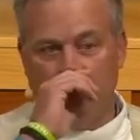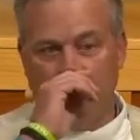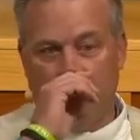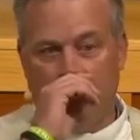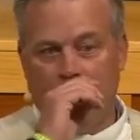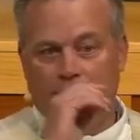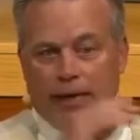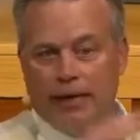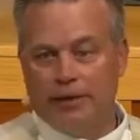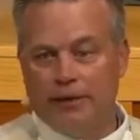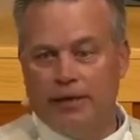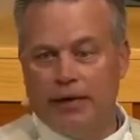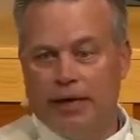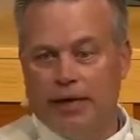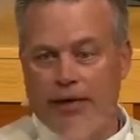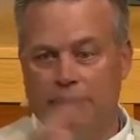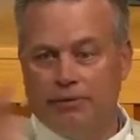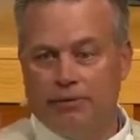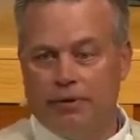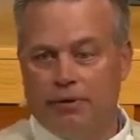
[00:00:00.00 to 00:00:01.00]
I had
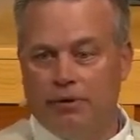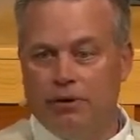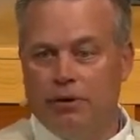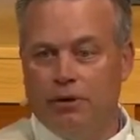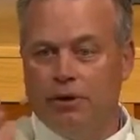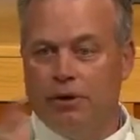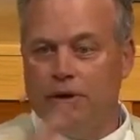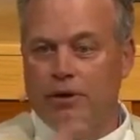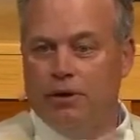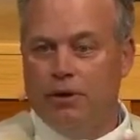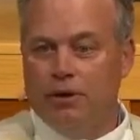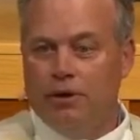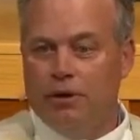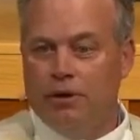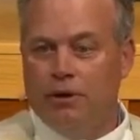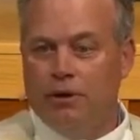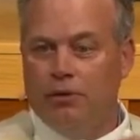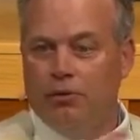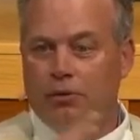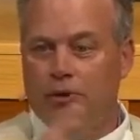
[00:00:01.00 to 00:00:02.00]
kind of a
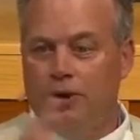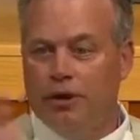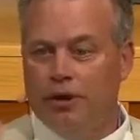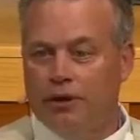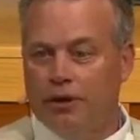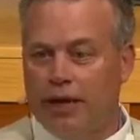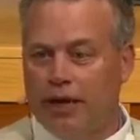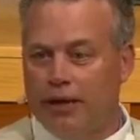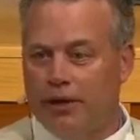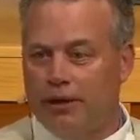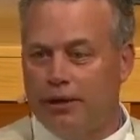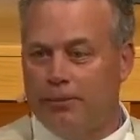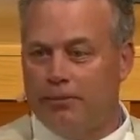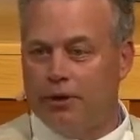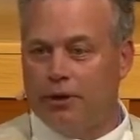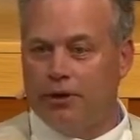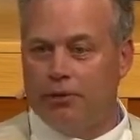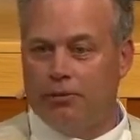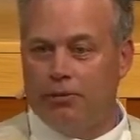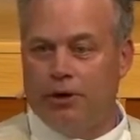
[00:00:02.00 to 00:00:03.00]
weird
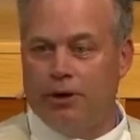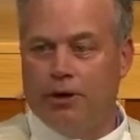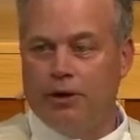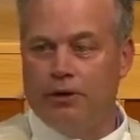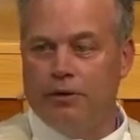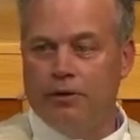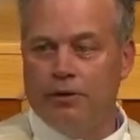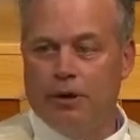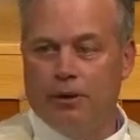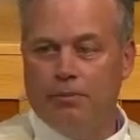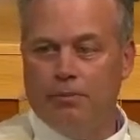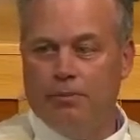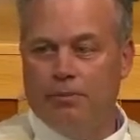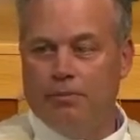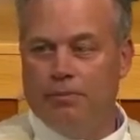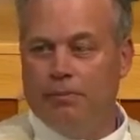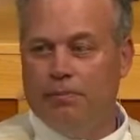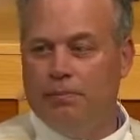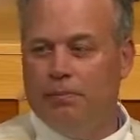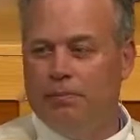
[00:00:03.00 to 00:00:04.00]
academic career. I
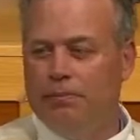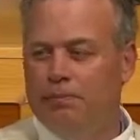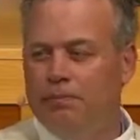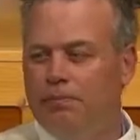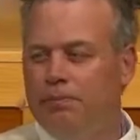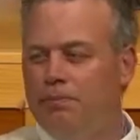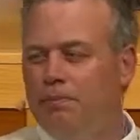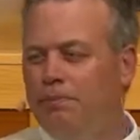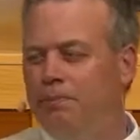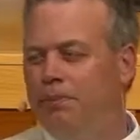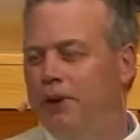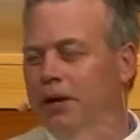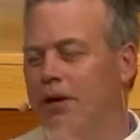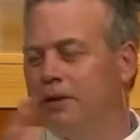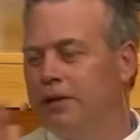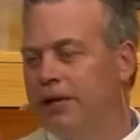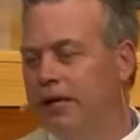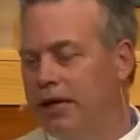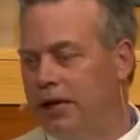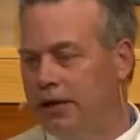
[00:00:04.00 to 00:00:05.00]

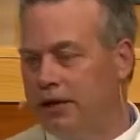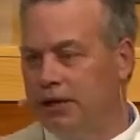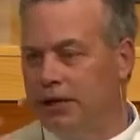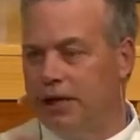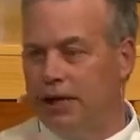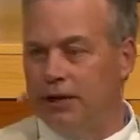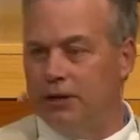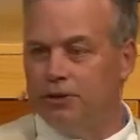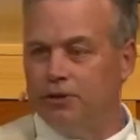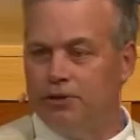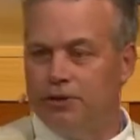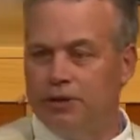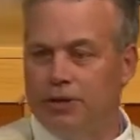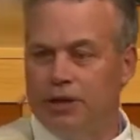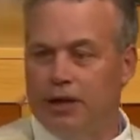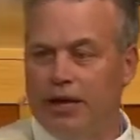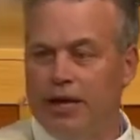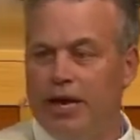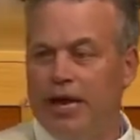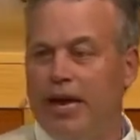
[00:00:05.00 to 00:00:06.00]
barely got into college, and then
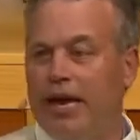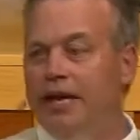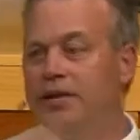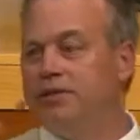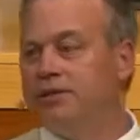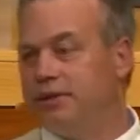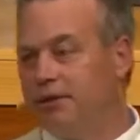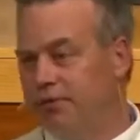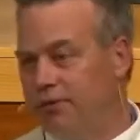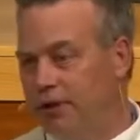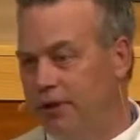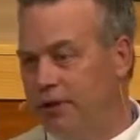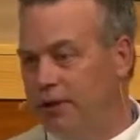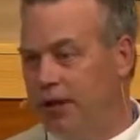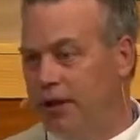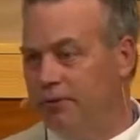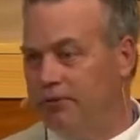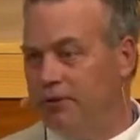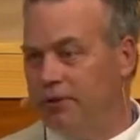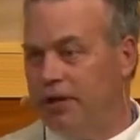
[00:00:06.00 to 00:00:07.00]
I aced everything
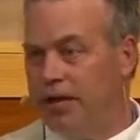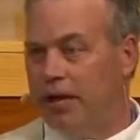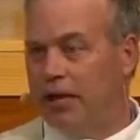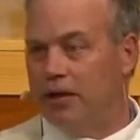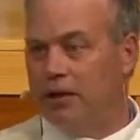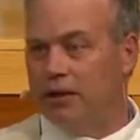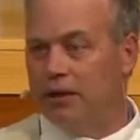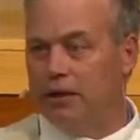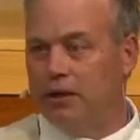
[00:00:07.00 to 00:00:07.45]
after that.